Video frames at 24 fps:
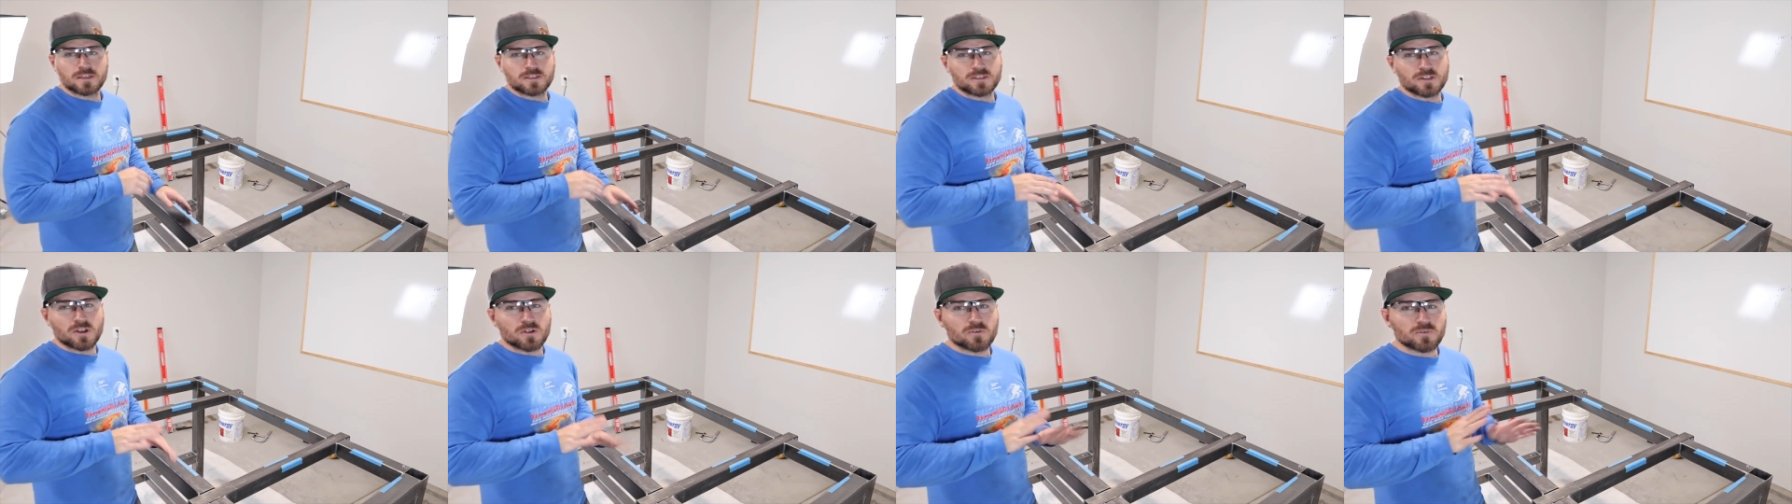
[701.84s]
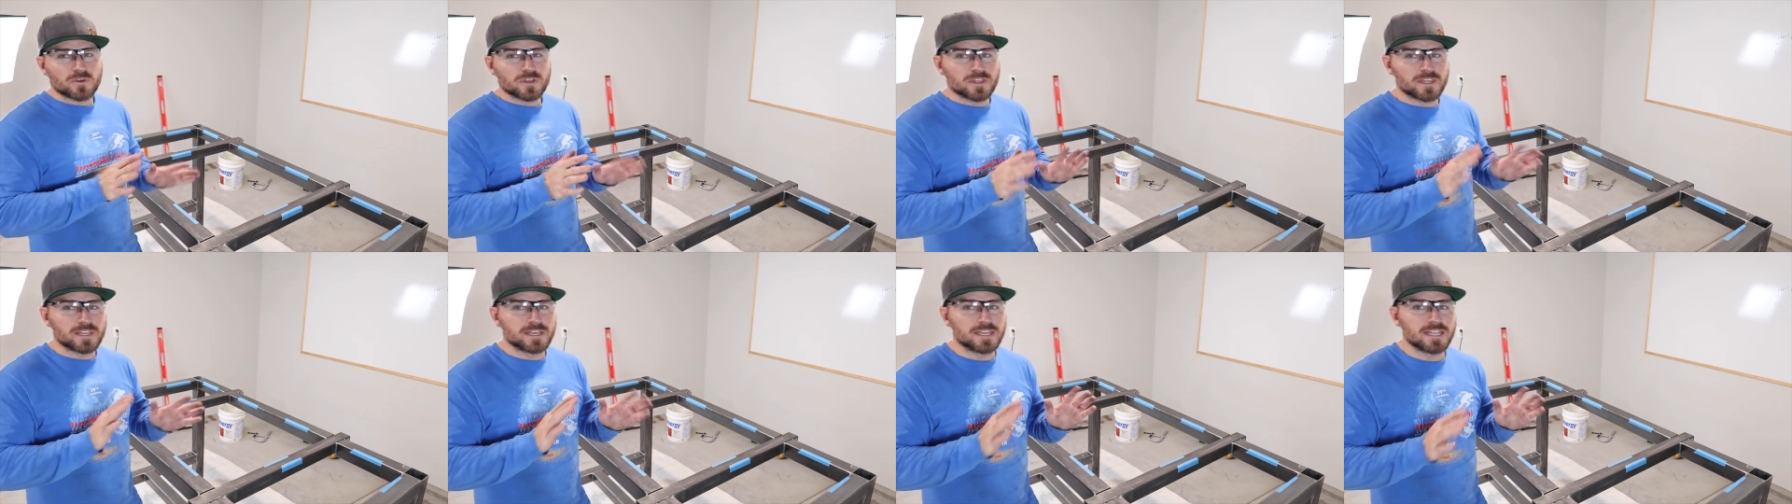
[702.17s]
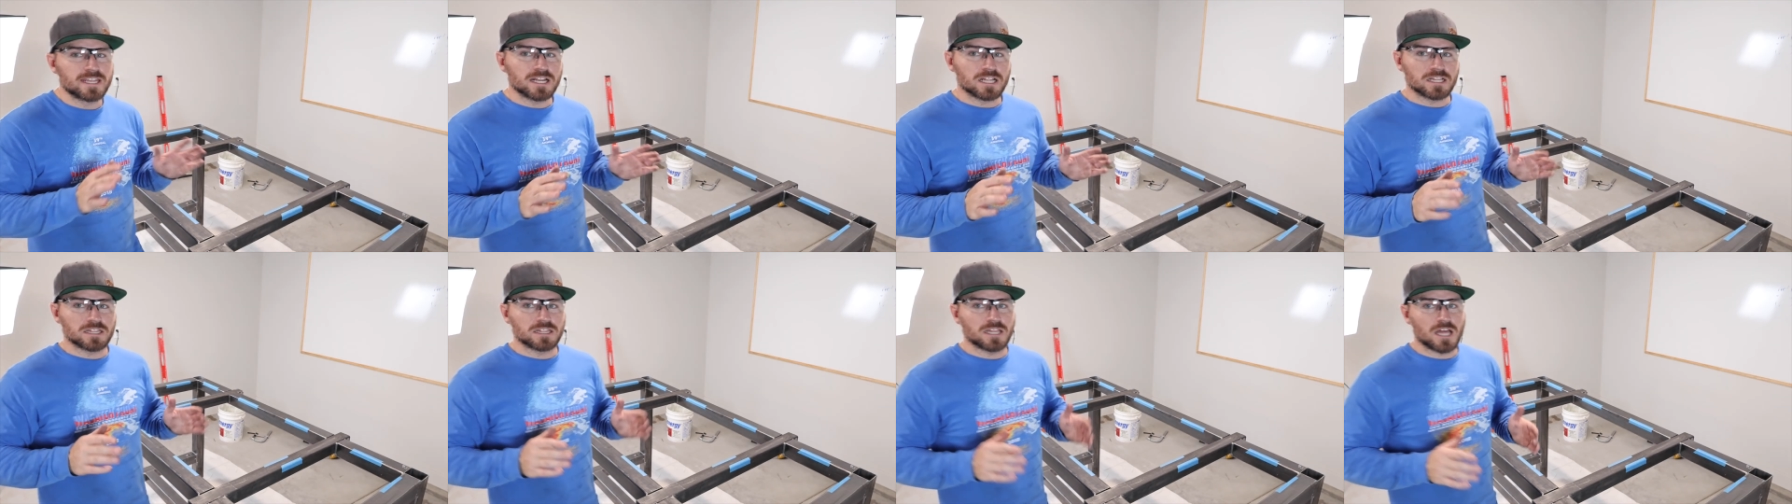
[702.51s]
You don't really
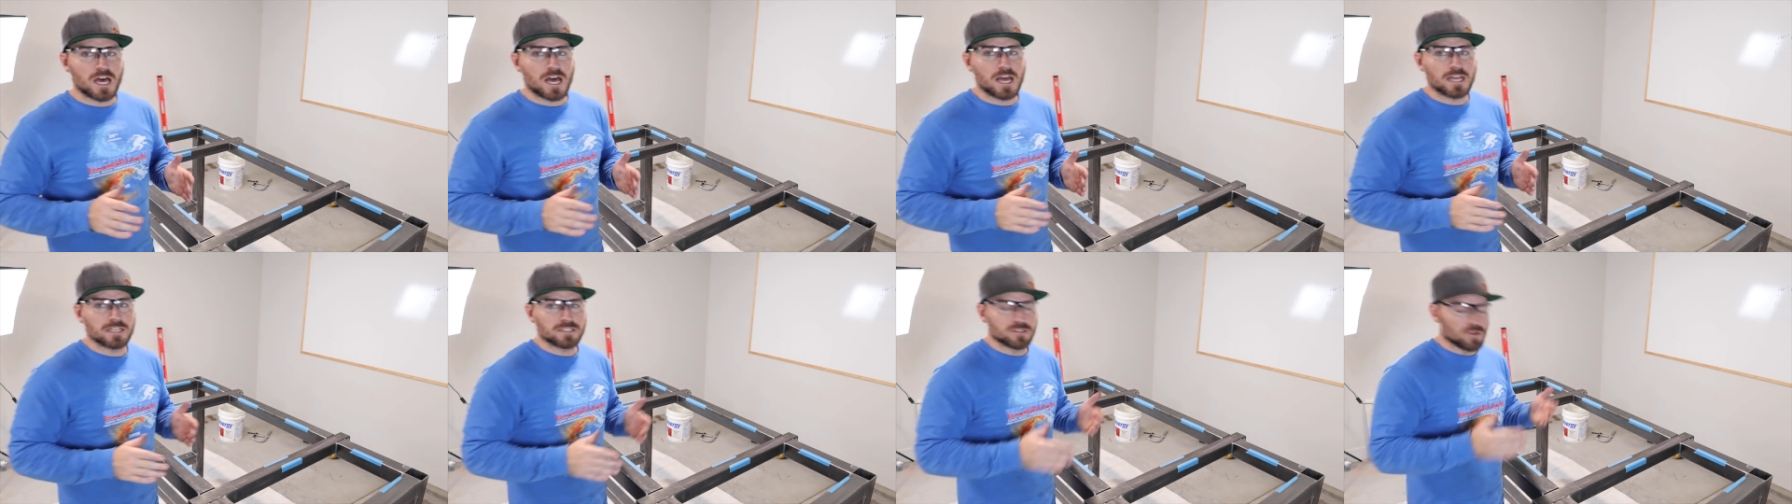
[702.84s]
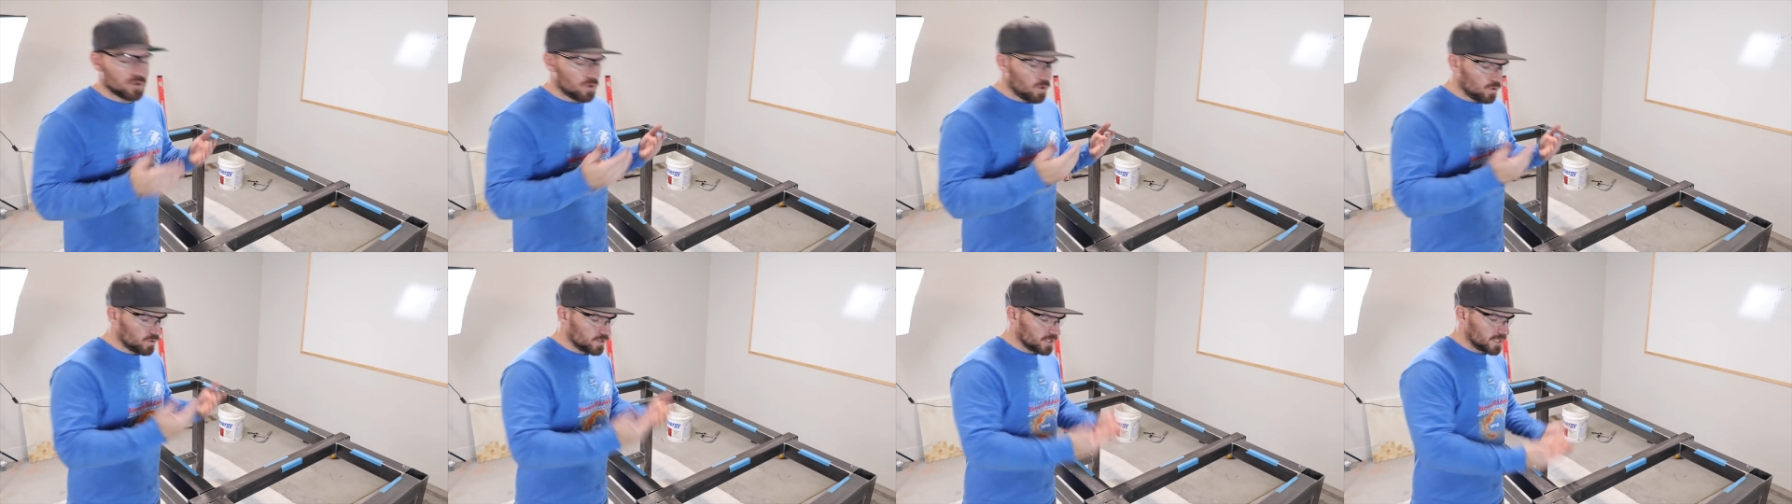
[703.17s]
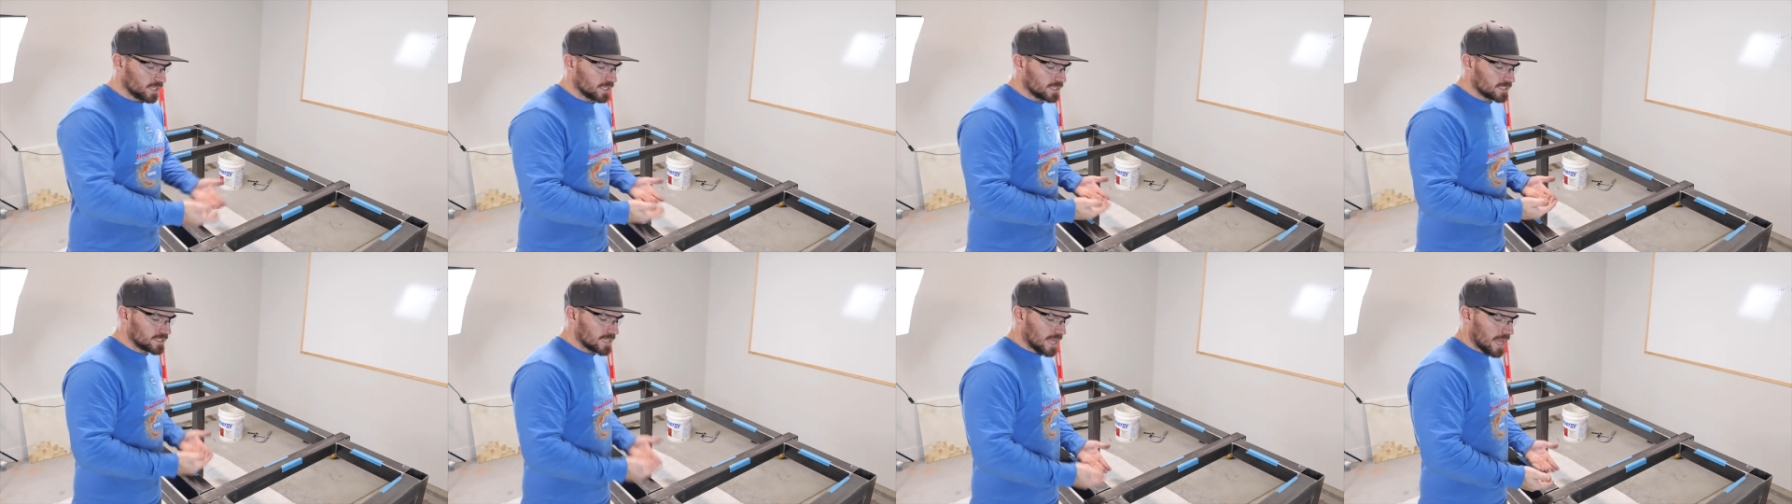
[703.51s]
need a lot holding
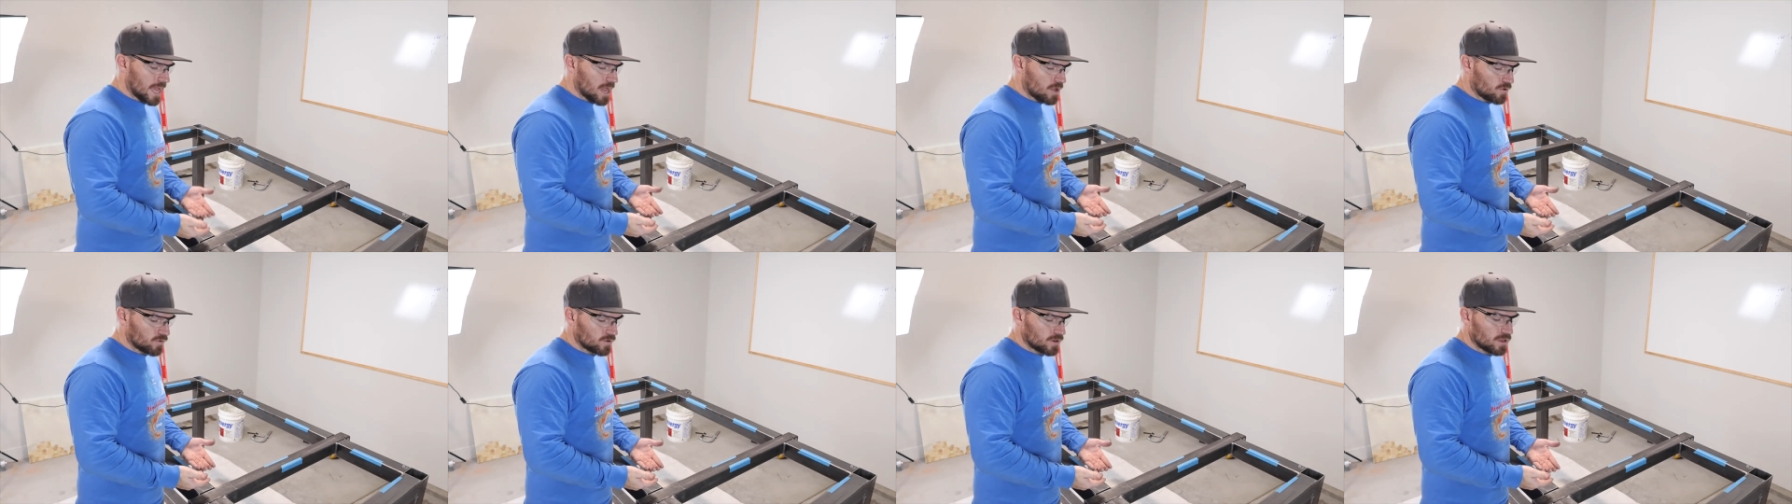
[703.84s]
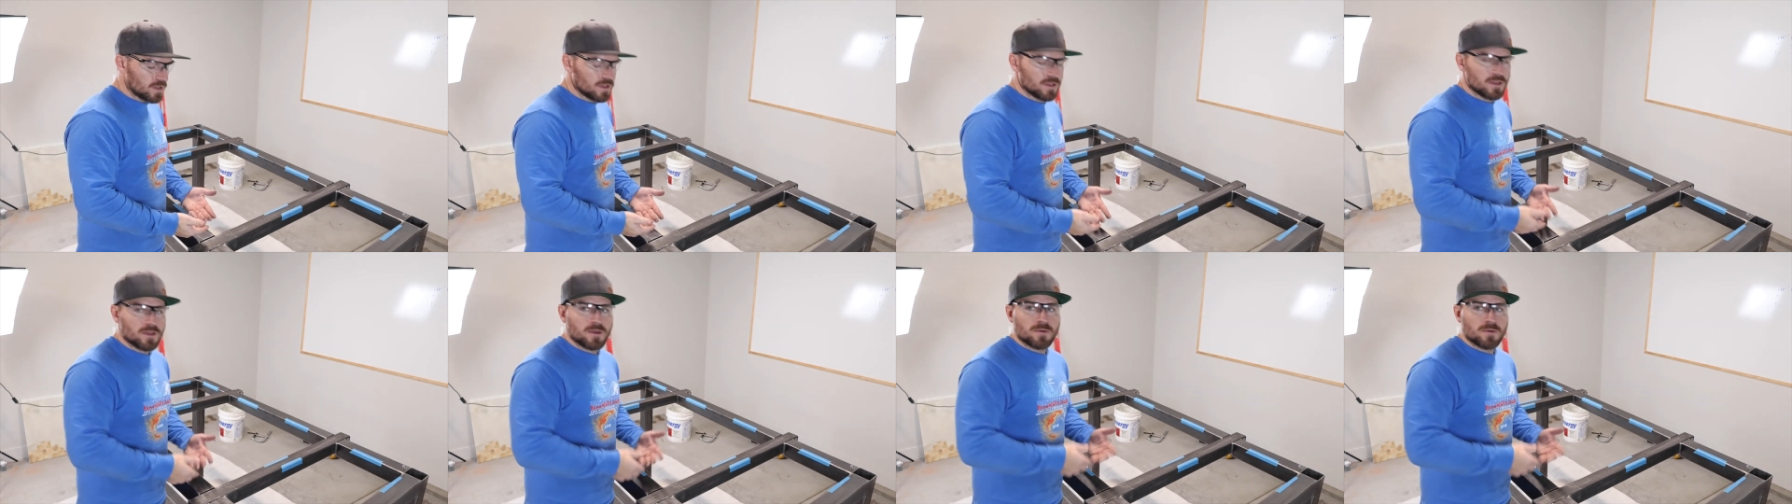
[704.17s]
it down,